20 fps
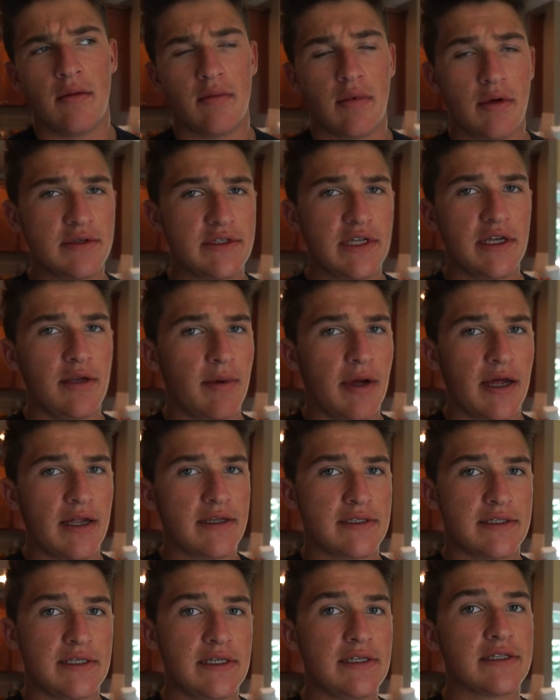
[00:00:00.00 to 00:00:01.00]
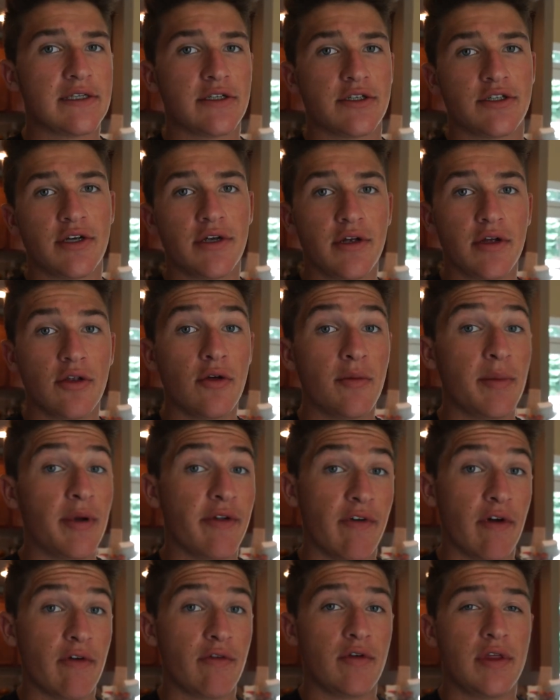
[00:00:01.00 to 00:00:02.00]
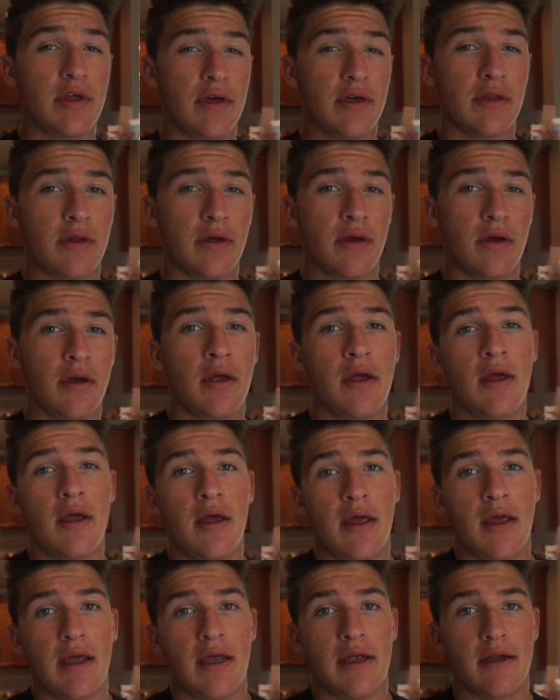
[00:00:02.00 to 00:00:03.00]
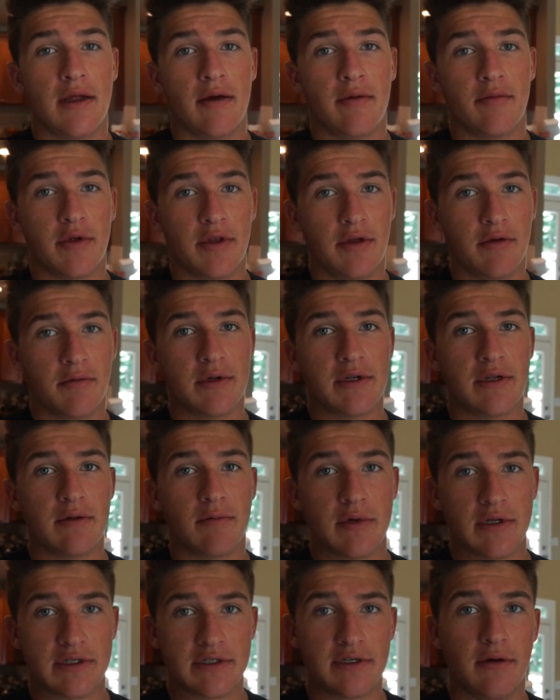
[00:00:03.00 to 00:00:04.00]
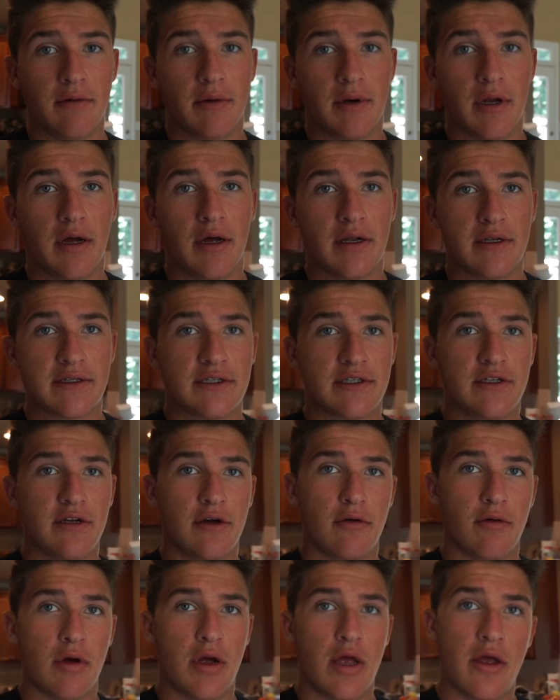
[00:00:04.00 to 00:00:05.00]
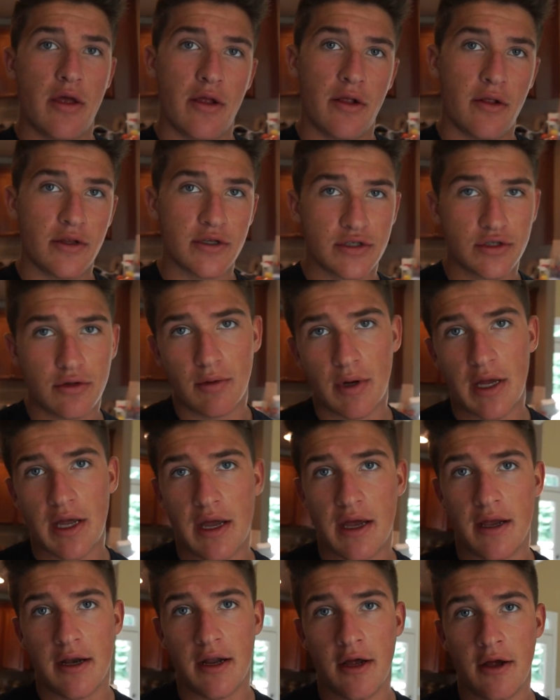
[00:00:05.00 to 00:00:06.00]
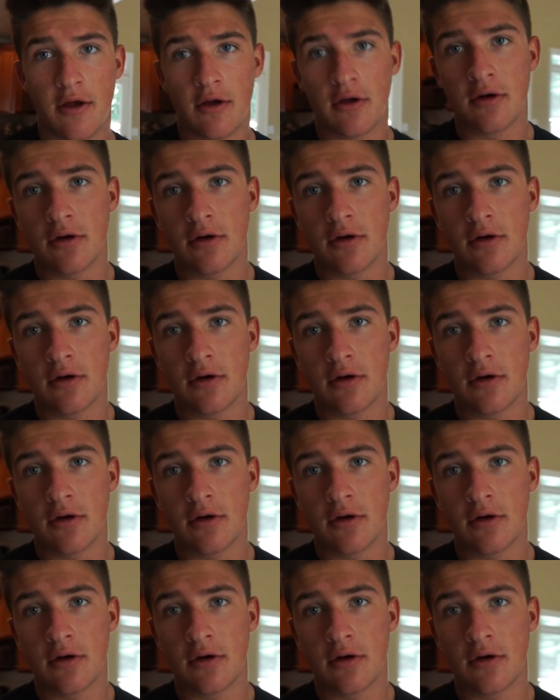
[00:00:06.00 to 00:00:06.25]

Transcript: but I wanna take you behind the scenes and show you a little bit of everything in there and um, really what, what's going on. So let's go ahead,